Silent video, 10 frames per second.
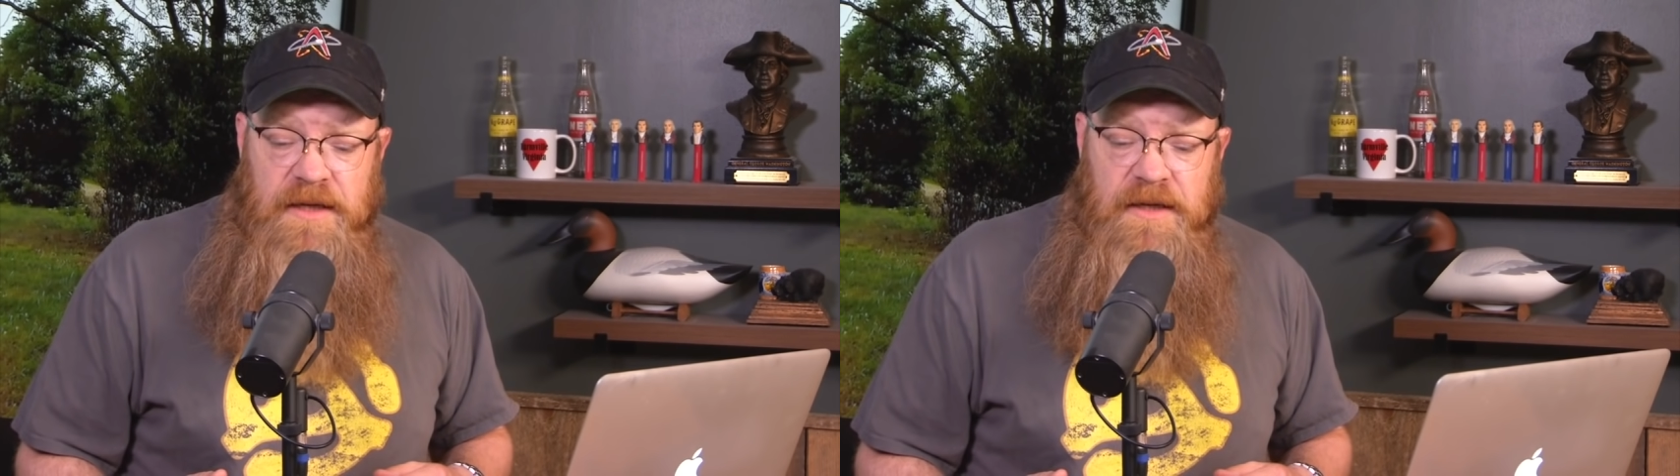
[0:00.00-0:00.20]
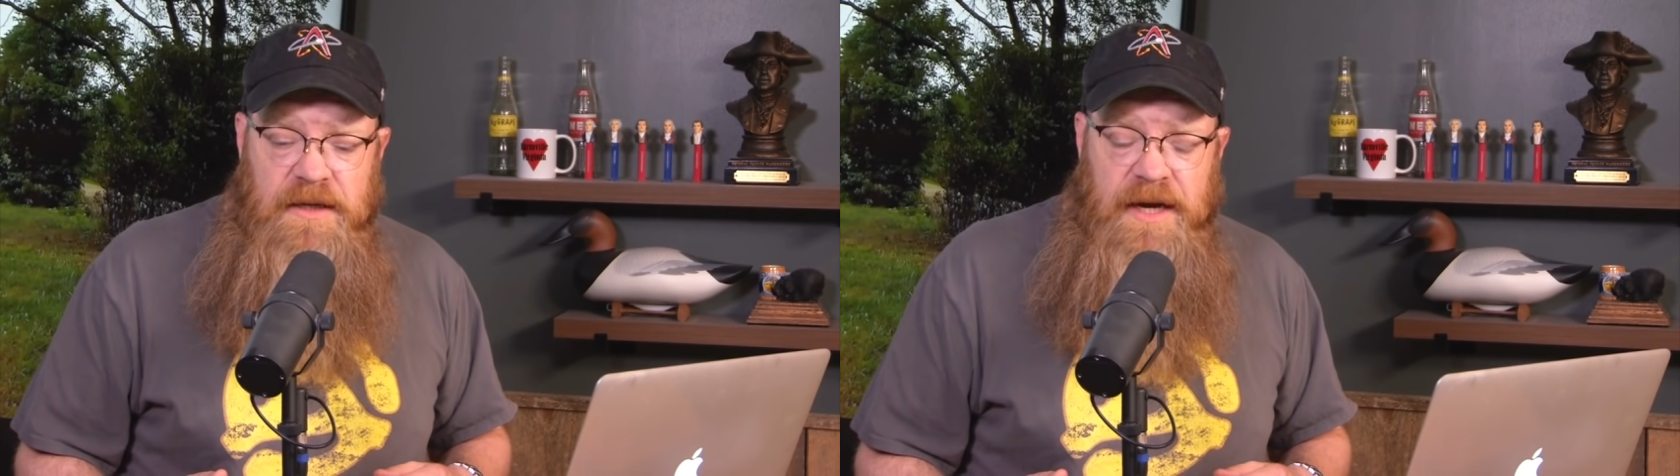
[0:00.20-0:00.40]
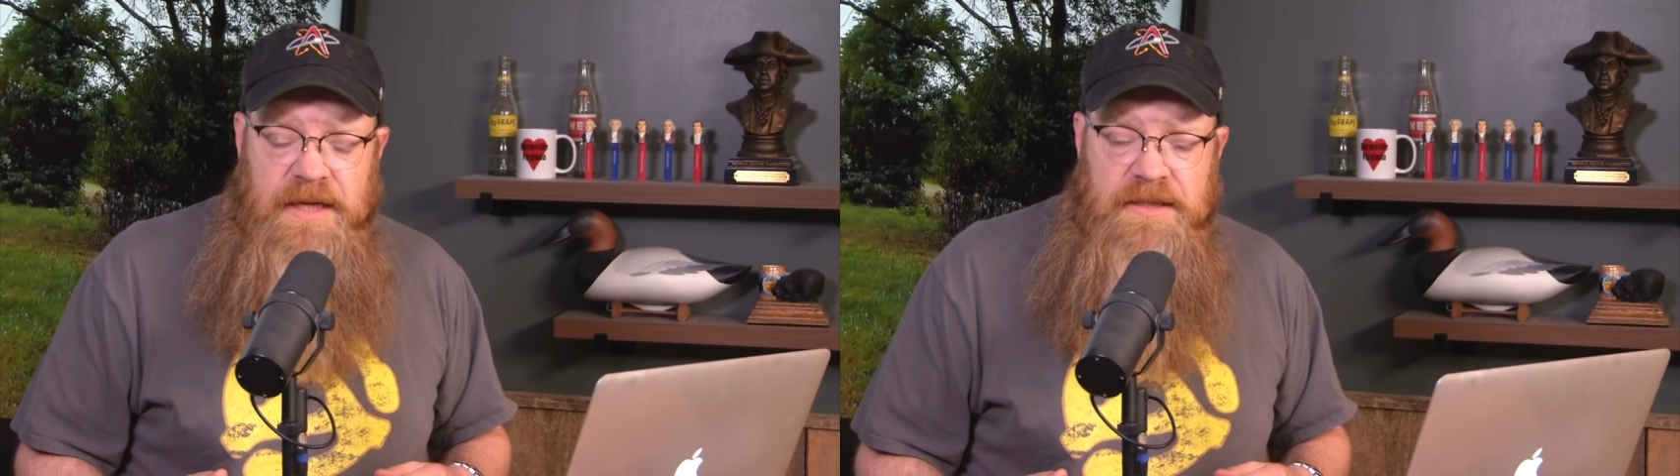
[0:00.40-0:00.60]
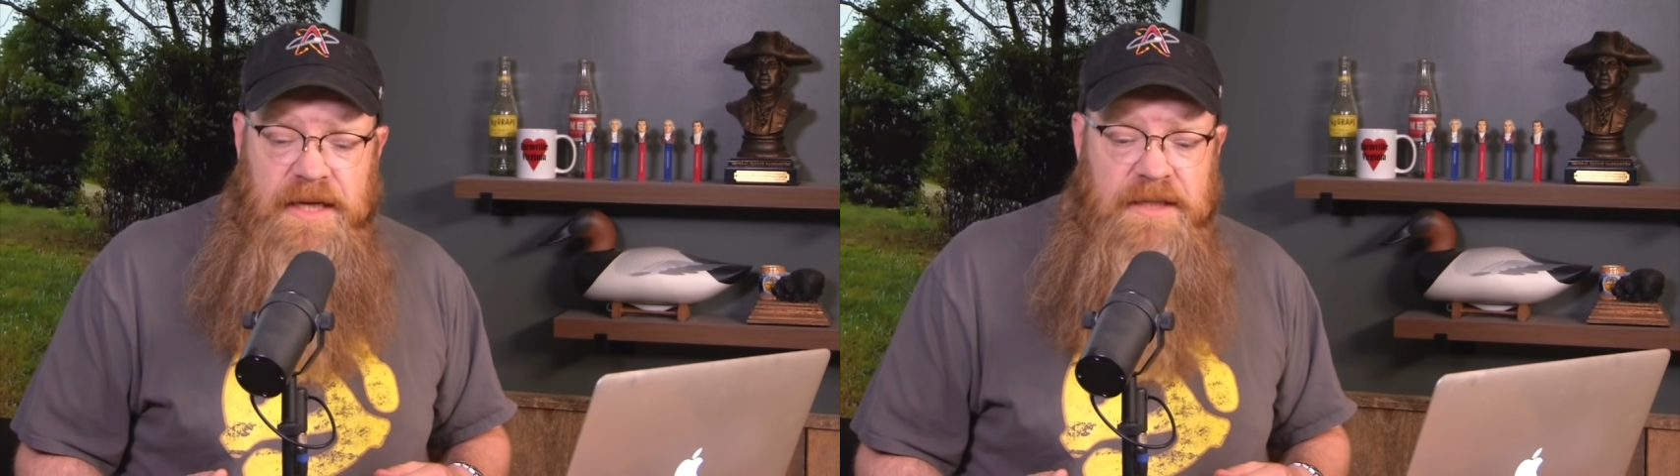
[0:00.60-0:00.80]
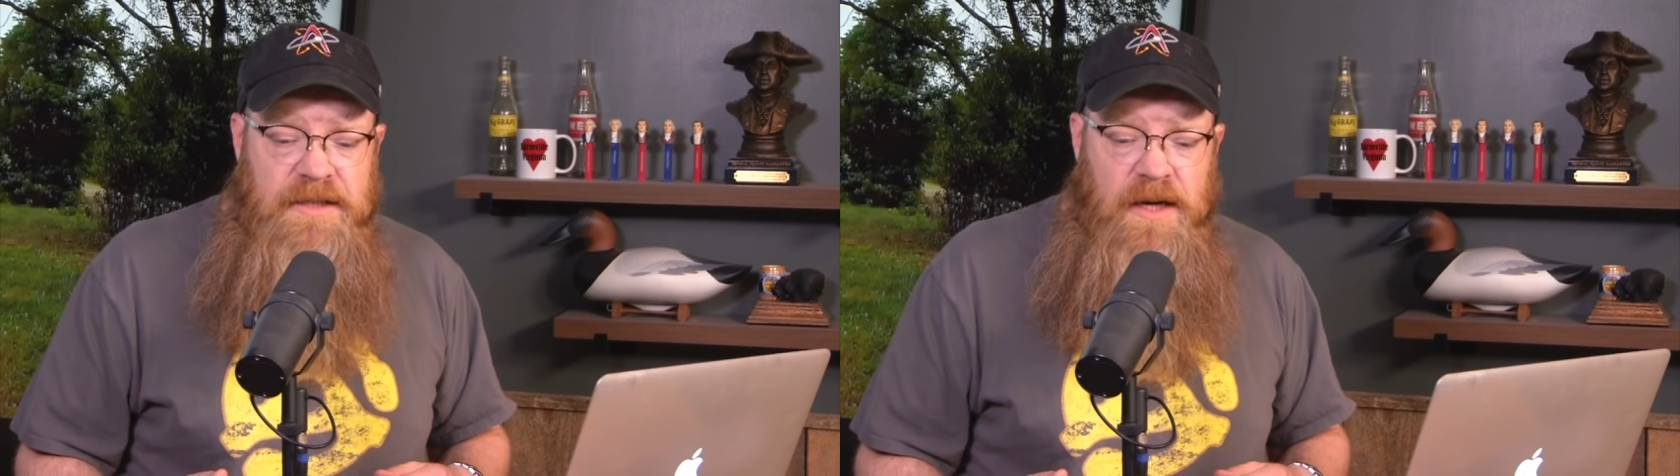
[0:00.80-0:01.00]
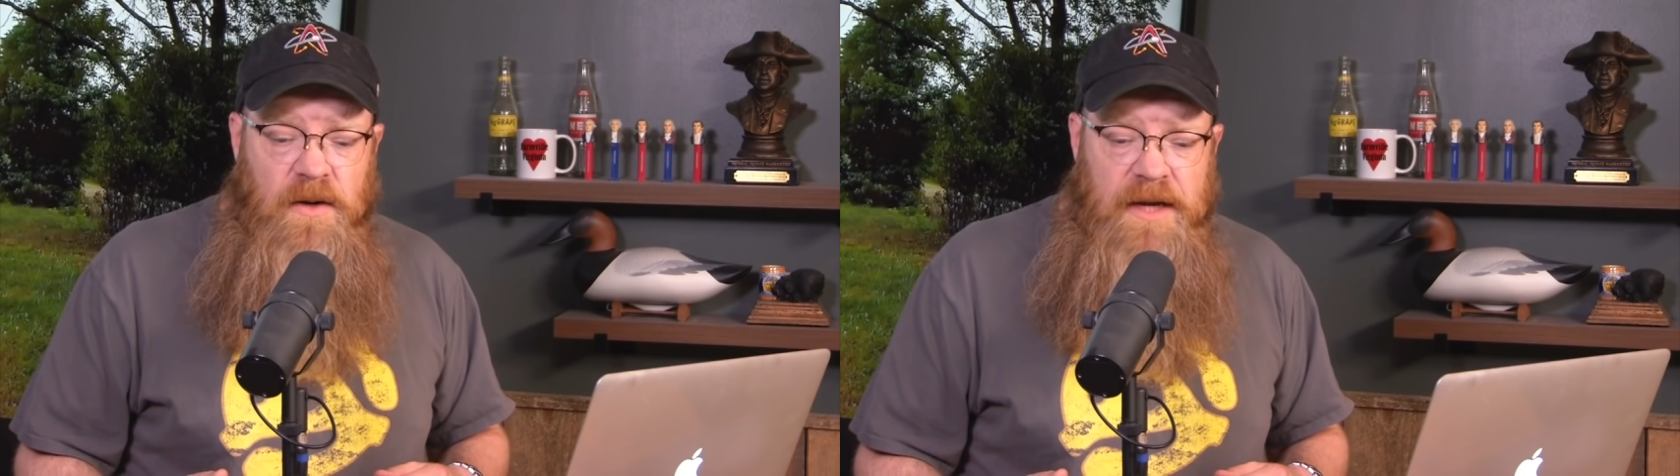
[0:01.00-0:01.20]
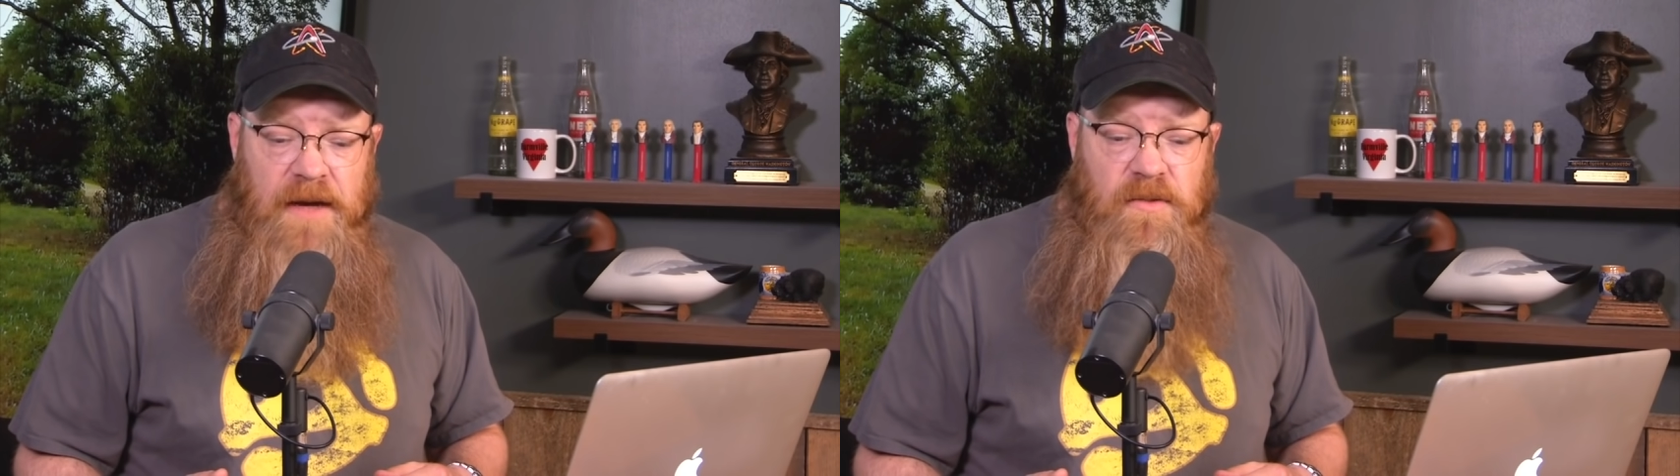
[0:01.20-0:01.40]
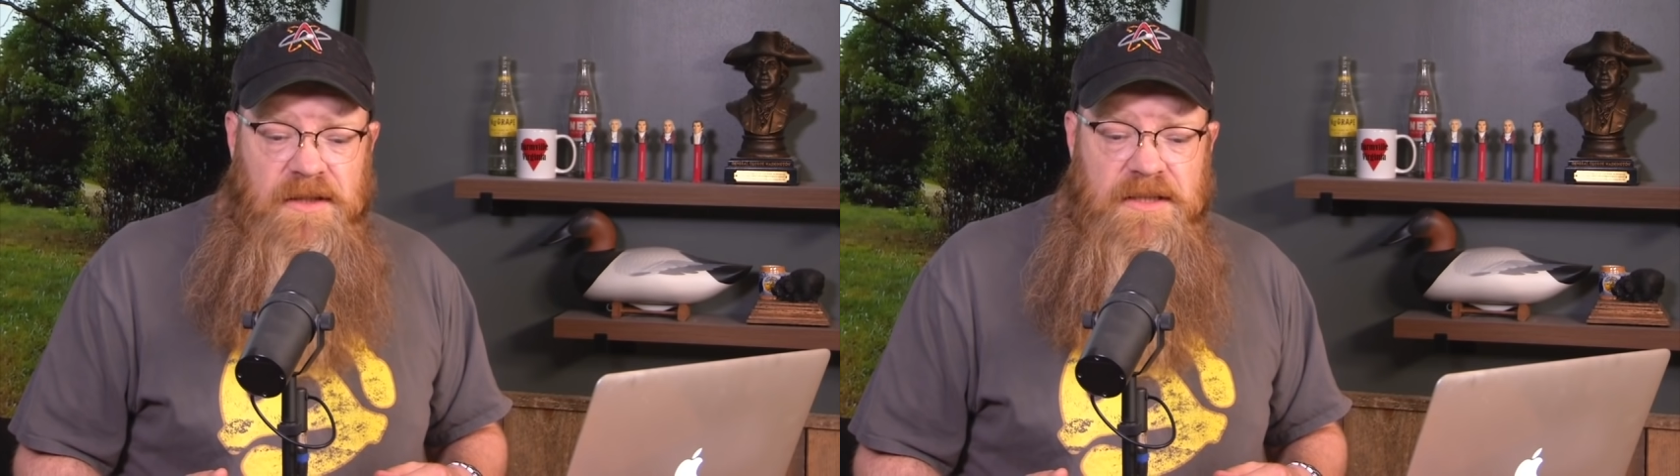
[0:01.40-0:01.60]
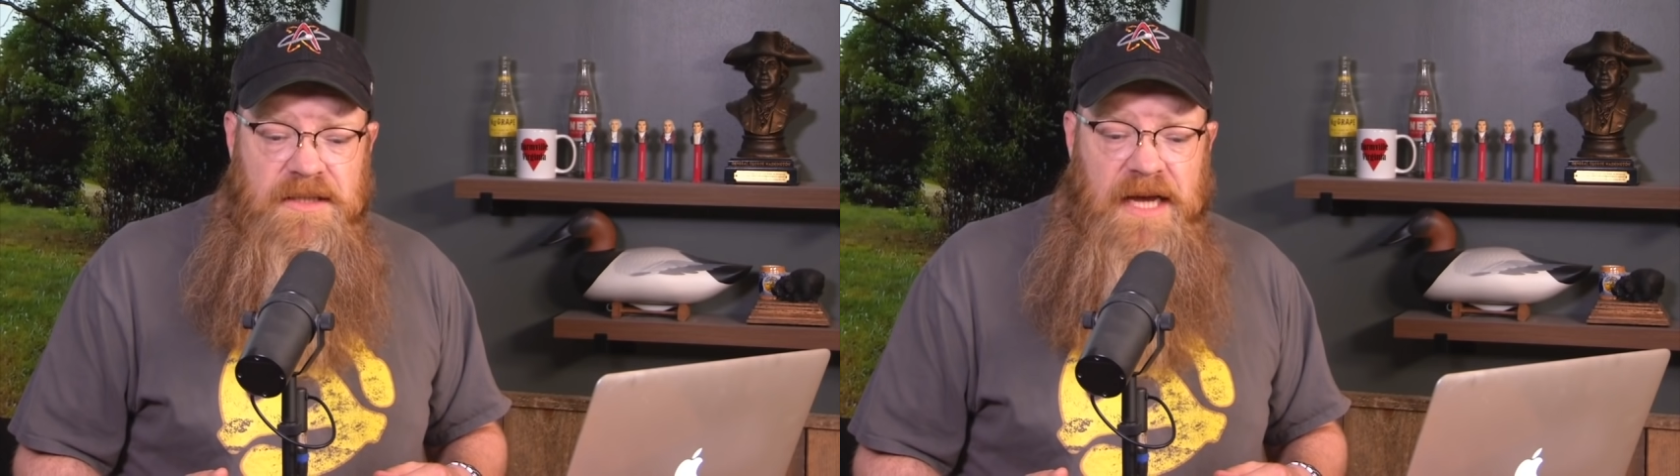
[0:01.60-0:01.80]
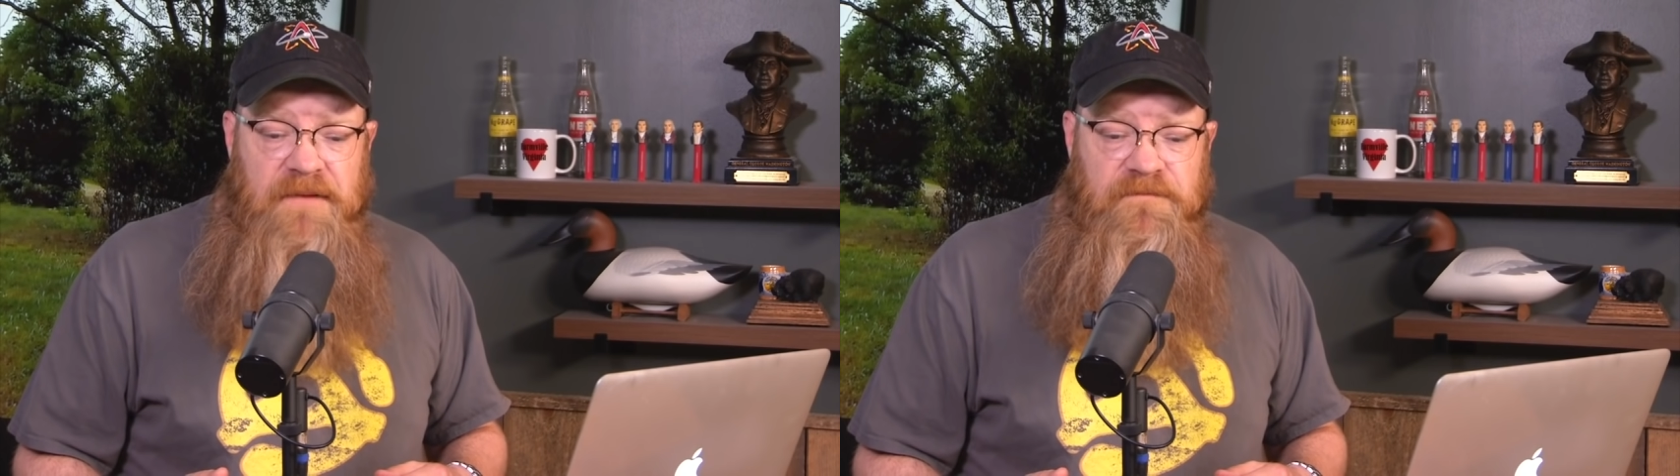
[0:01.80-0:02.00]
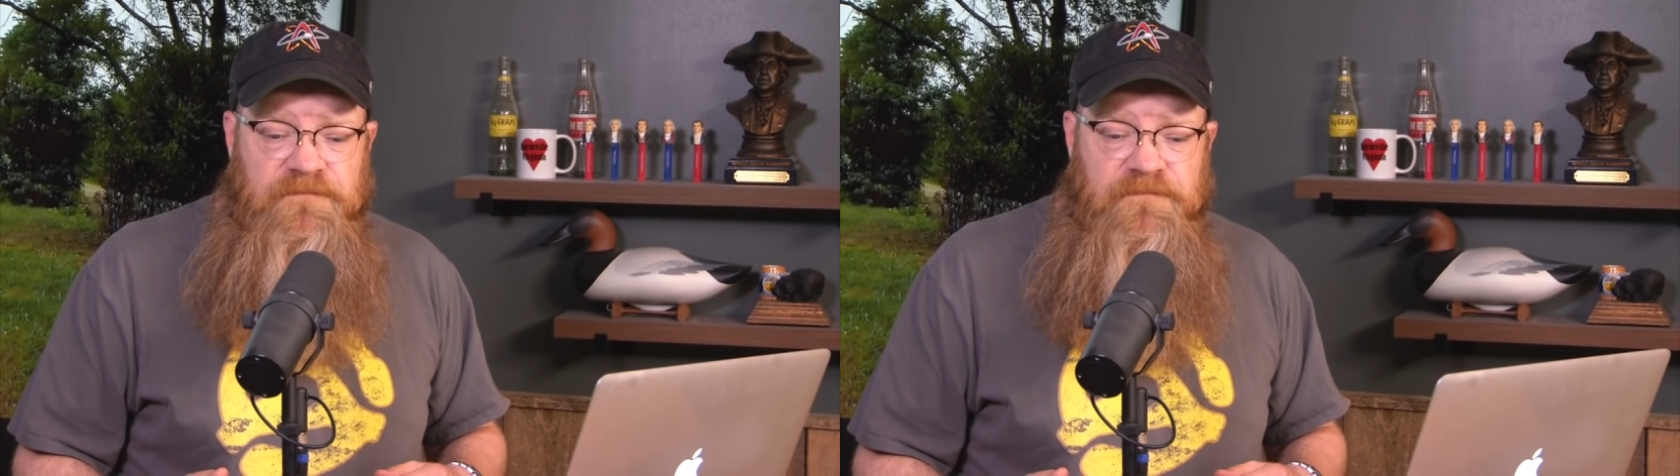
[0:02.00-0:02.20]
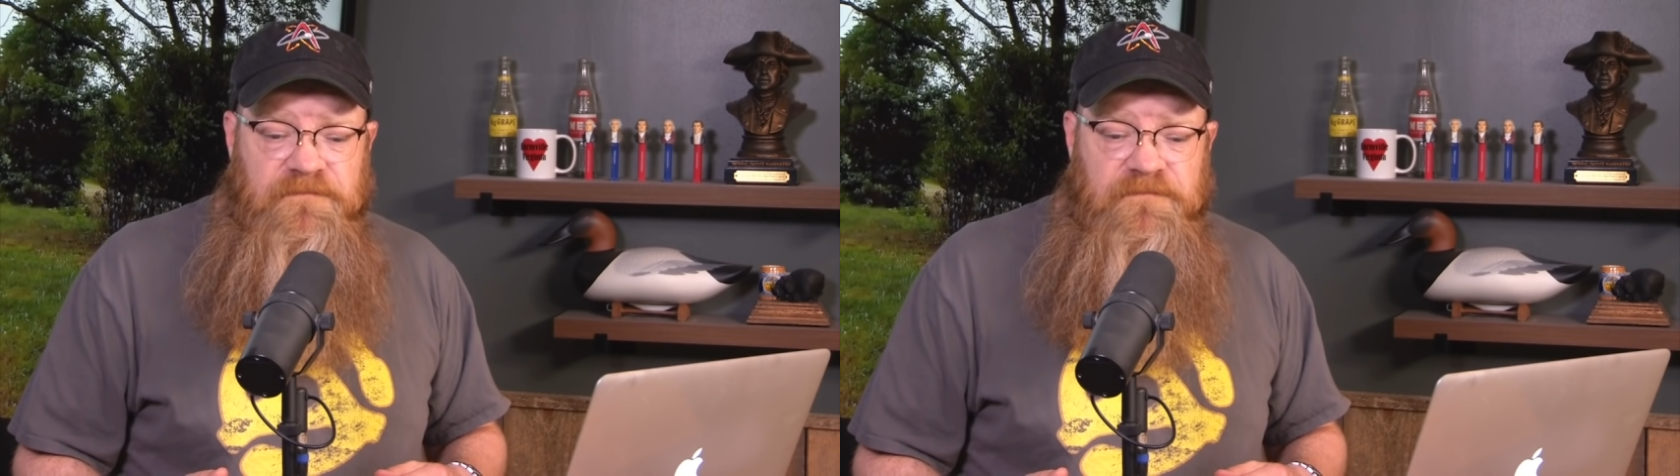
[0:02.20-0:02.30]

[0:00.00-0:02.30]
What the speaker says: United States say, okay, well, this is a